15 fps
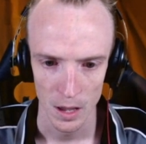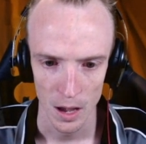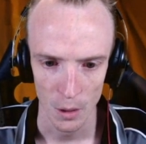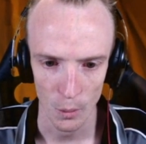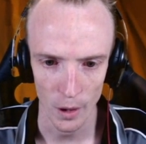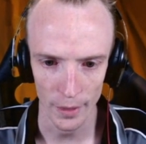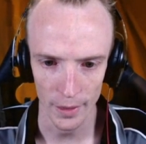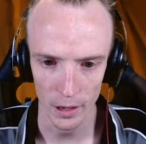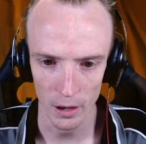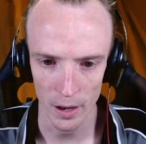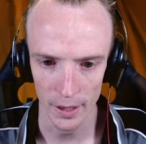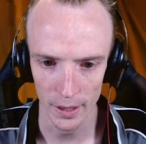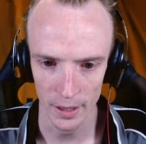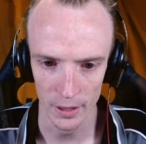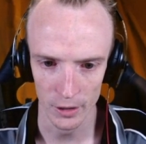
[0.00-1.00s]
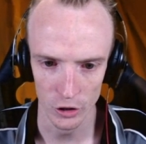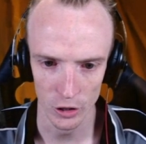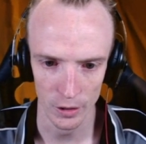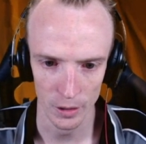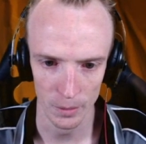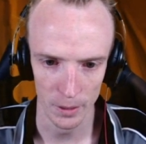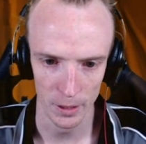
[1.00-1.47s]
I want the lightning energy
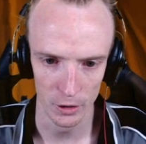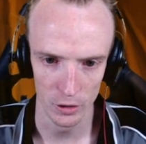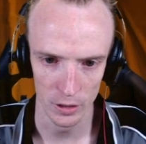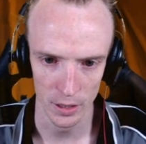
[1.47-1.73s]
on the Pikachu